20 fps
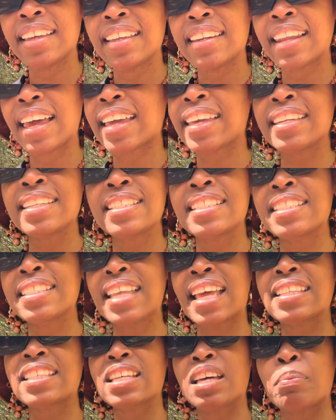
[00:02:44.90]
Like, and this is
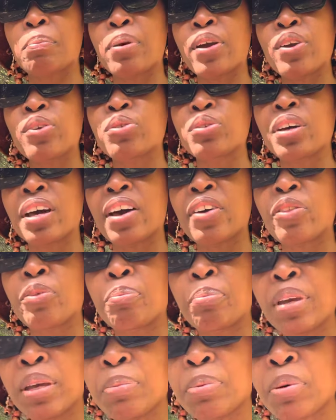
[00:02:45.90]
not to compare you to other
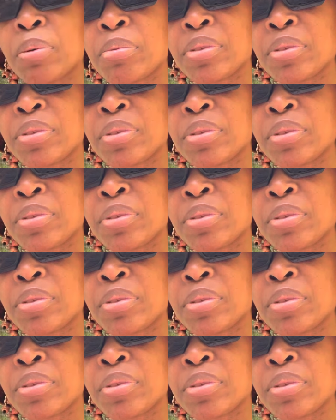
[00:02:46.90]
people,